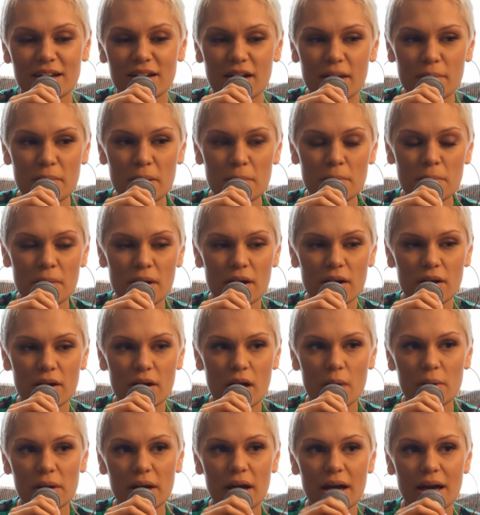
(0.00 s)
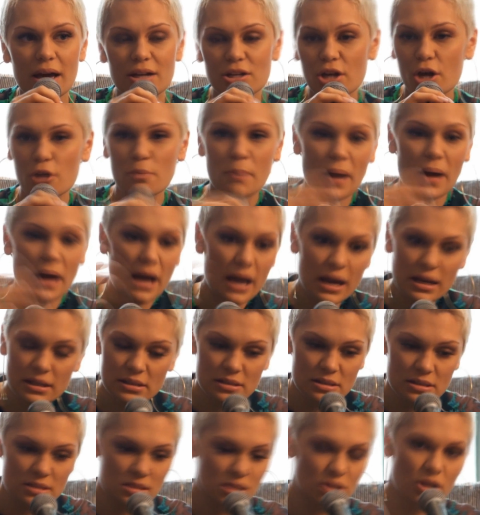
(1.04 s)
I remember going out, had no
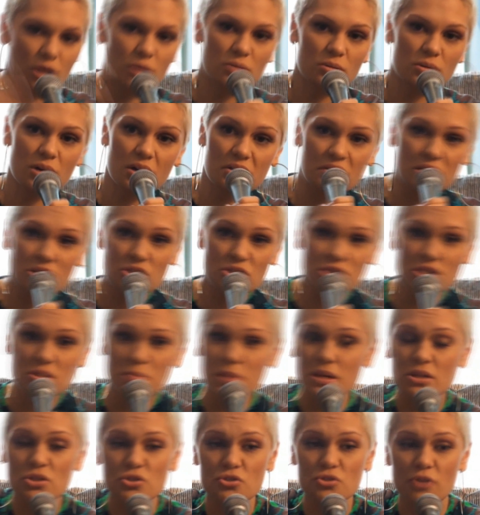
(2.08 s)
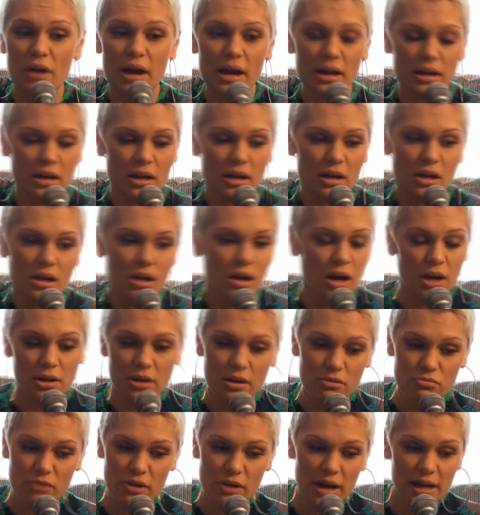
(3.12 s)
band, you know, nothing, just me and track. And
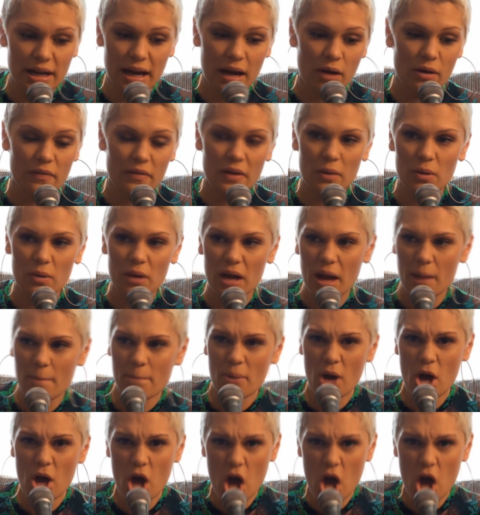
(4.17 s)
I ran out and they were like, boo!